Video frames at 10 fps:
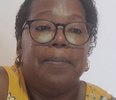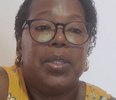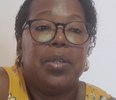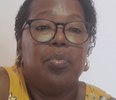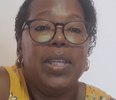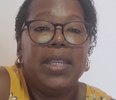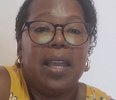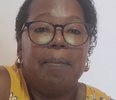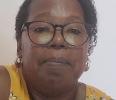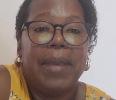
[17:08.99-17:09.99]
So we
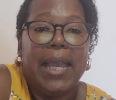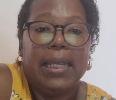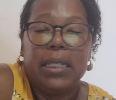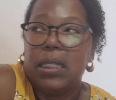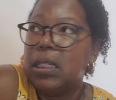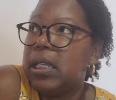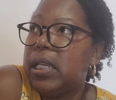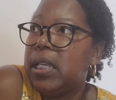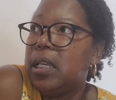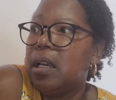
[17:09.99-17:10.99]
got back
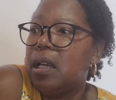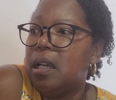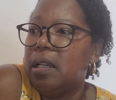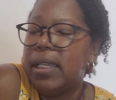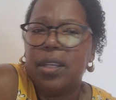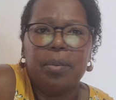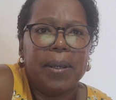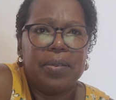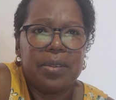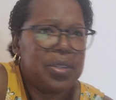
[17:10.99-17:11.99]
here
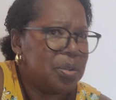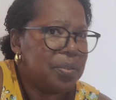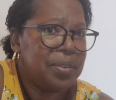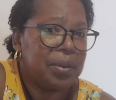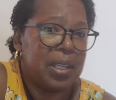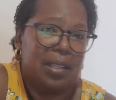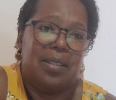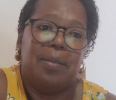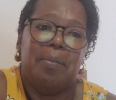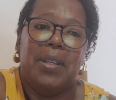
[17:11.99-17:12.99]
about 2:30,
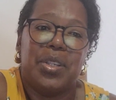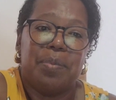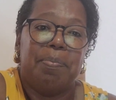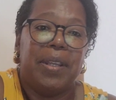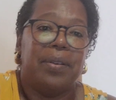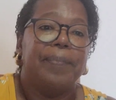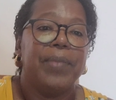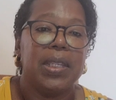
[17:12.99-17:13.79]
so much better.